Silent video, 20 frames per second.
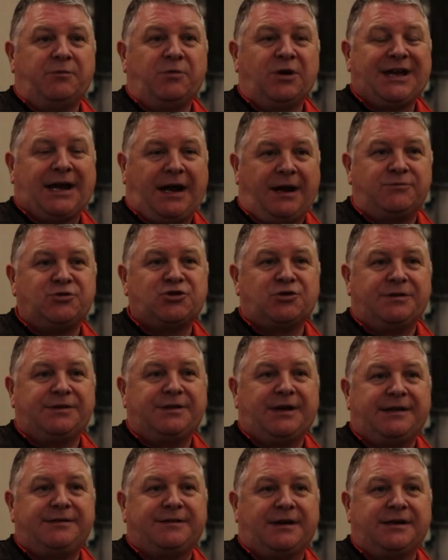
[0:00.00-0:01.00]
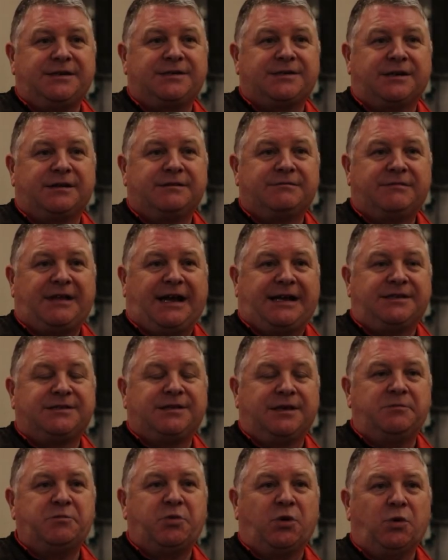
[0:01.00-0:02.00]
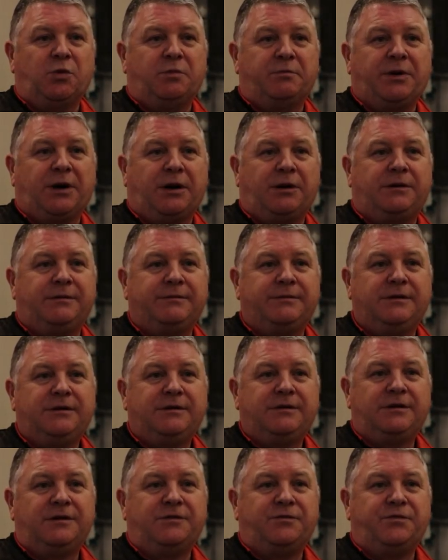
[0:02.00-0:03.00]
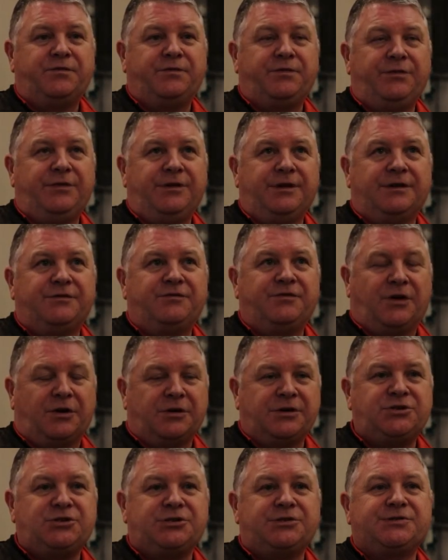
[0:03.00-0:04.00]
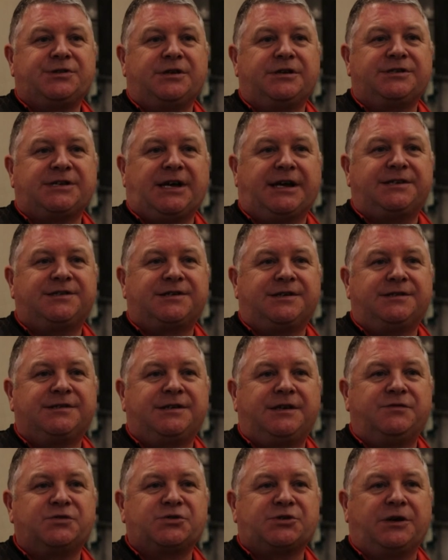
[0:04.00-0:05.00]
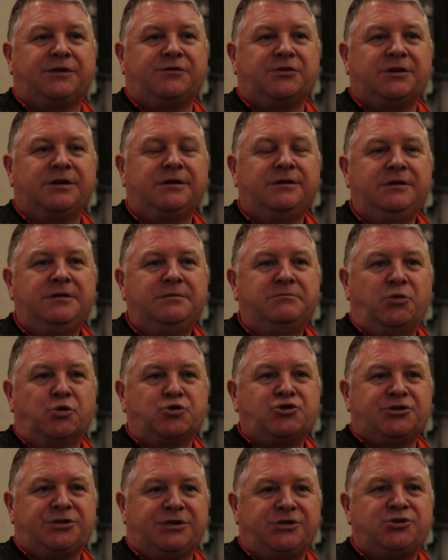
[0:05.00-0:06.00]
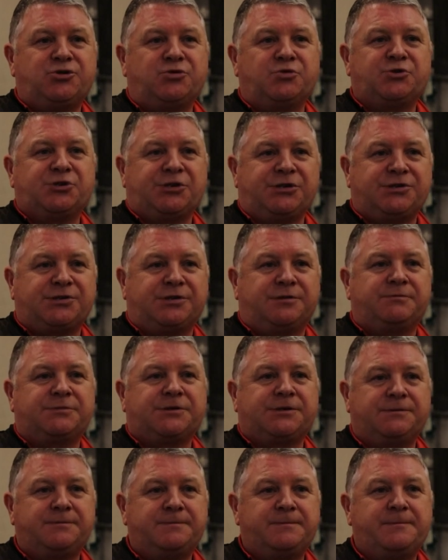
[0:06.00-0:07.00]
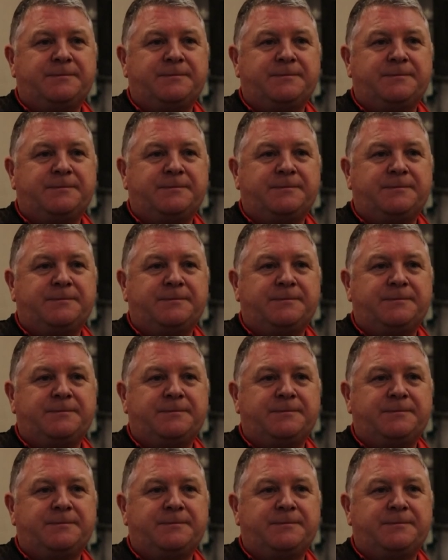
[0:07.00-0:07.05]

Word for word: and we're capturing that data. That's the important part of the advantages that AttackSense give us over more traditional systems.